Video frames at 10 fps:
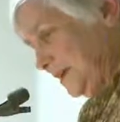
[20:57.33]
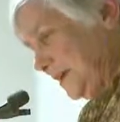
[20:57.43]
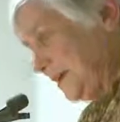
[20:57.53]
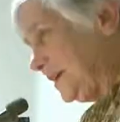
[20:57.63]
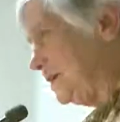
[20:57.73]

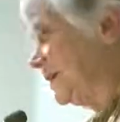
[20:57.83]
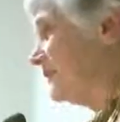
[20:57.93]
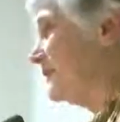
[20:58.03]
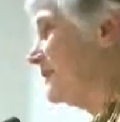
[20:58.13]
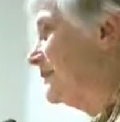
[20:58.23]
I
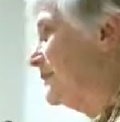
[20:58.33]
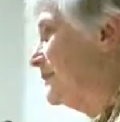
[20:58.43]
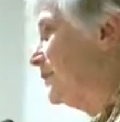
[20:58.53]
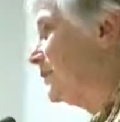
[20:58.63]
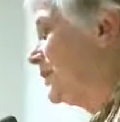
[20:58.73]
think
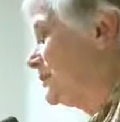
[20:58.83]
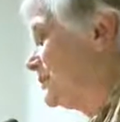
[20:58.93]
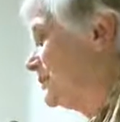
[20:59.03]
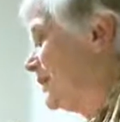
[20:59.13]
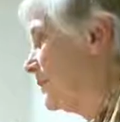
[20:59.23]
that there comes
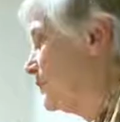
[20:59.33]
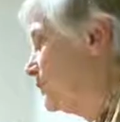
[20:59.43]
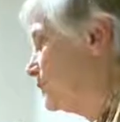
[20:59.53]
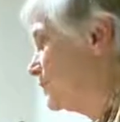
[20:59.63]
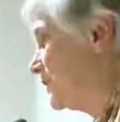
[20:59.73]
a time when
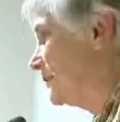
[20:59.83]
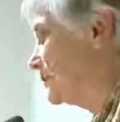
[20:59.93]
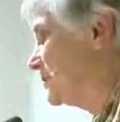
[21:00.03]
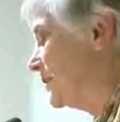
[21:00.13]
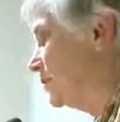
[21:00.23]
you just have
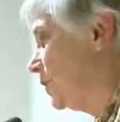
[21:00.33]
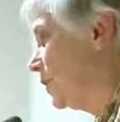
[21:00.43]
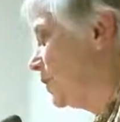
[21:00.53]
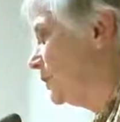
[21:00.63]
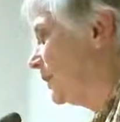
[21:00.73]
to say, no,
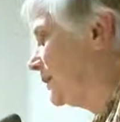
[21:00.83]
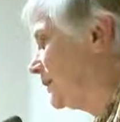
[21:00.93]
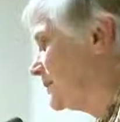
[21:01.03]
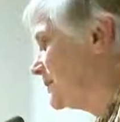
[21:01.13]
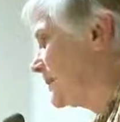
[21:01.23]
I will not
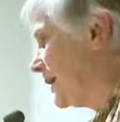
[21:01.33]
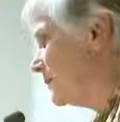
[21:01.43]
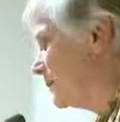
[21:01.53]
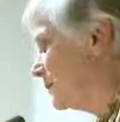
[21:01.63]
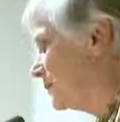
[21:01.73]
let this
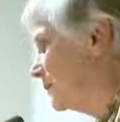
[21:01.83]
happen.